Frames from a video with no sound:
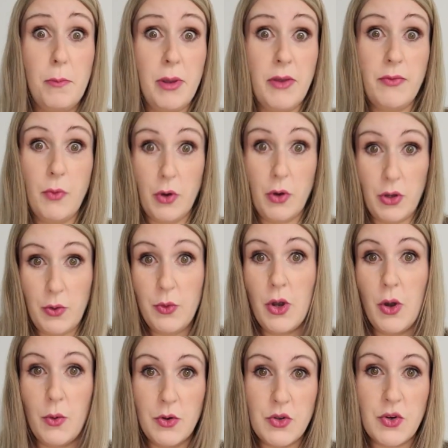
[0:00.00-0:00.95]
before you
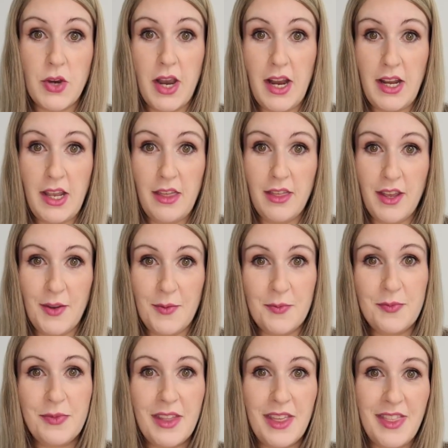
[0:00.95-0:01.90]
go and try
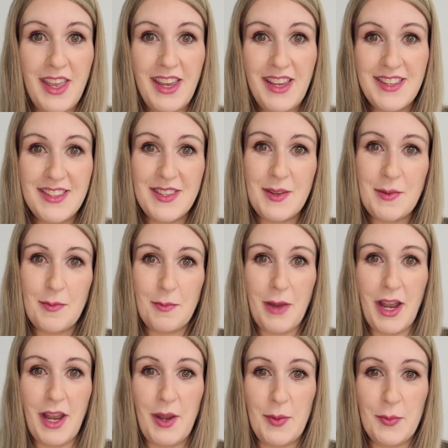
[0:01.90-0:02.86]
anything. Thanks.
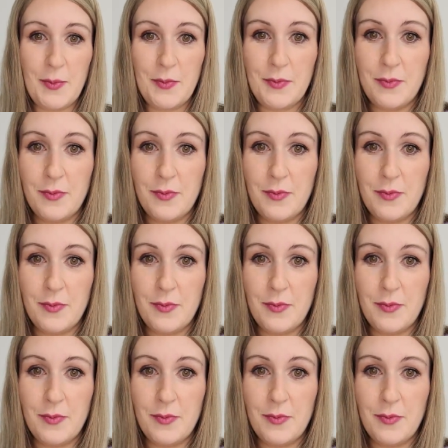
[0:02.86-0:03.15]
Bye.